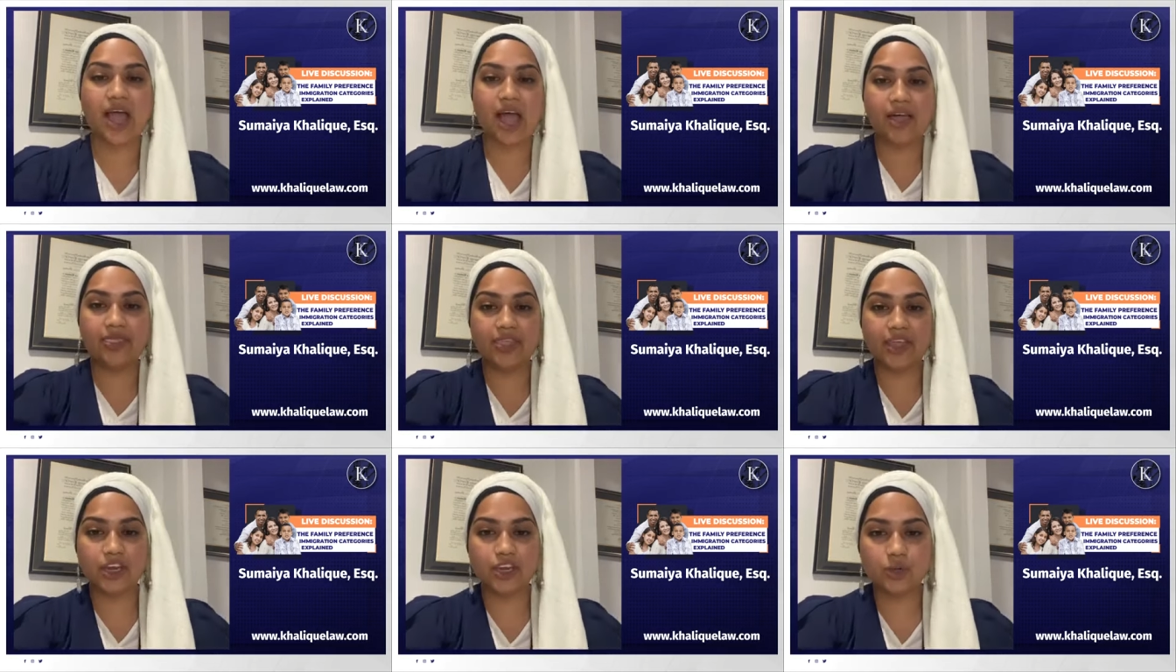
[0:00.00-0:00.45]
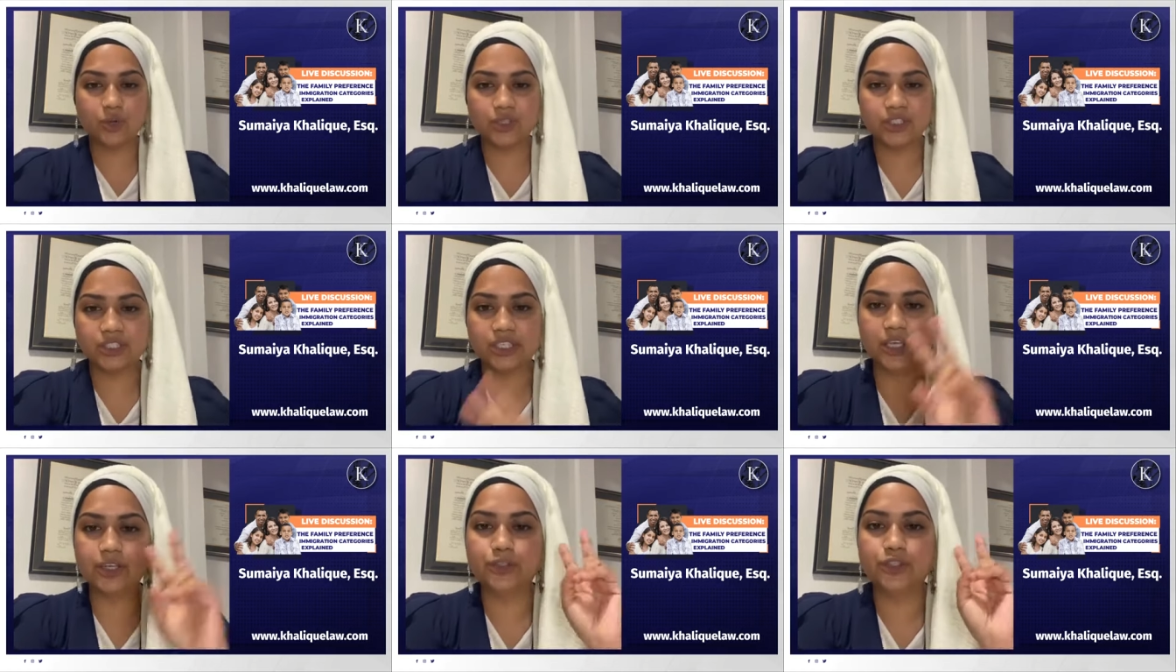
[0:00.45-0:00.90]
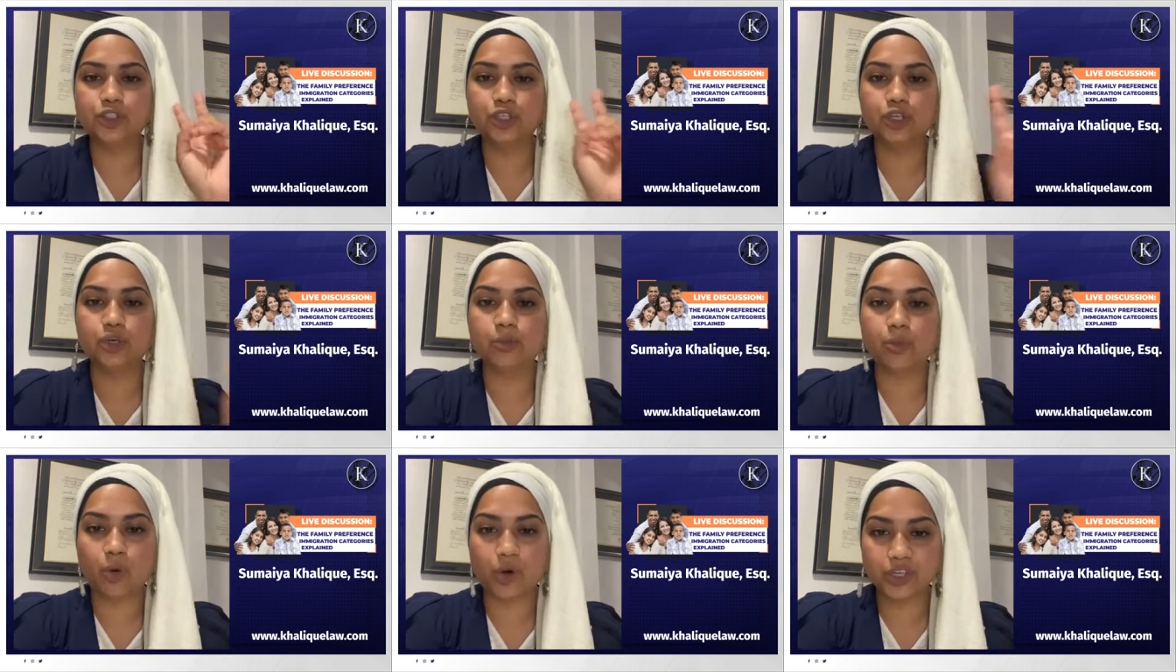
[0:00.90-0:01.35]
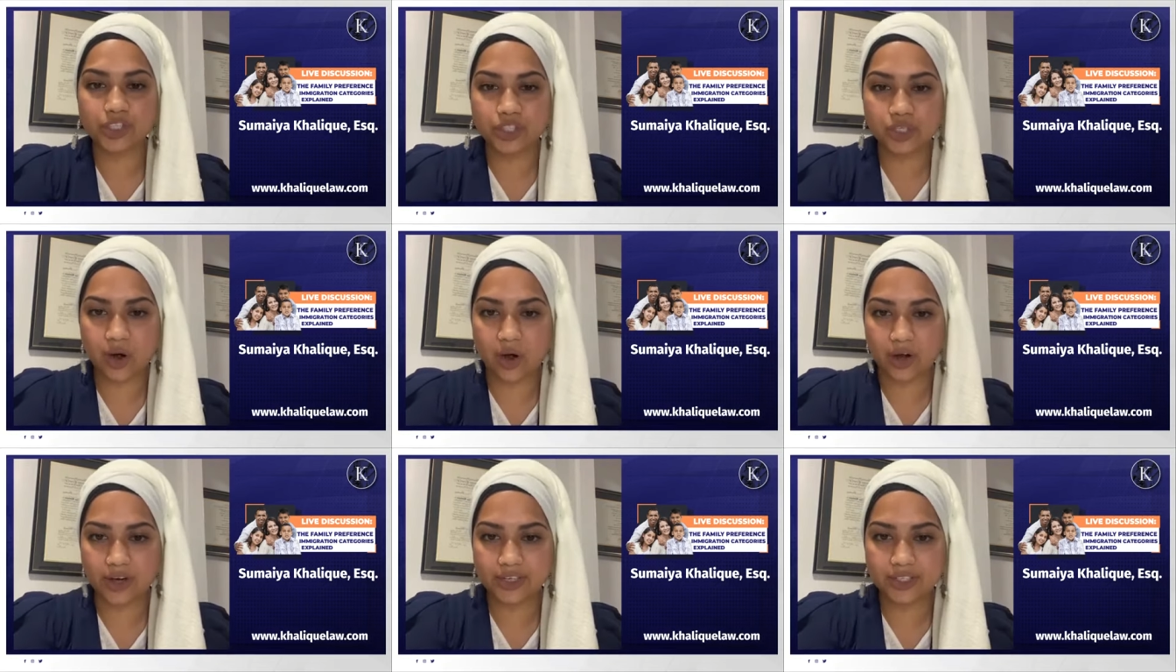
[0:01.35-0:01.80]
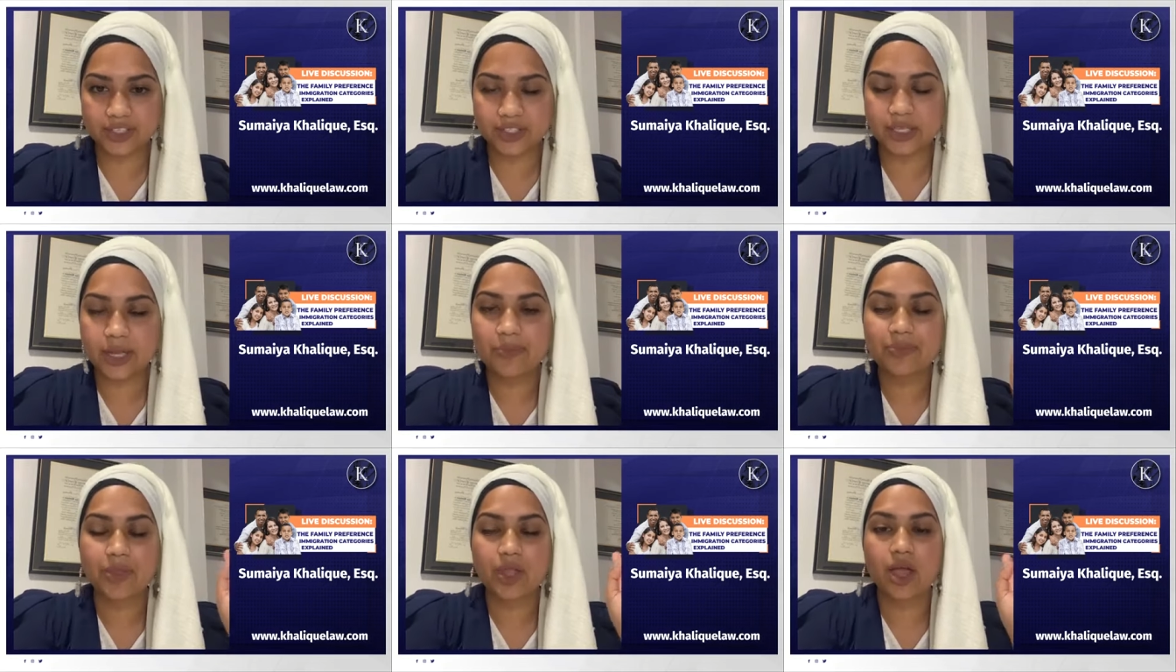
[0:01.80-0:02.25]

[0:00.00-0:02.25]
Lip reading: And then you'll see two more charts.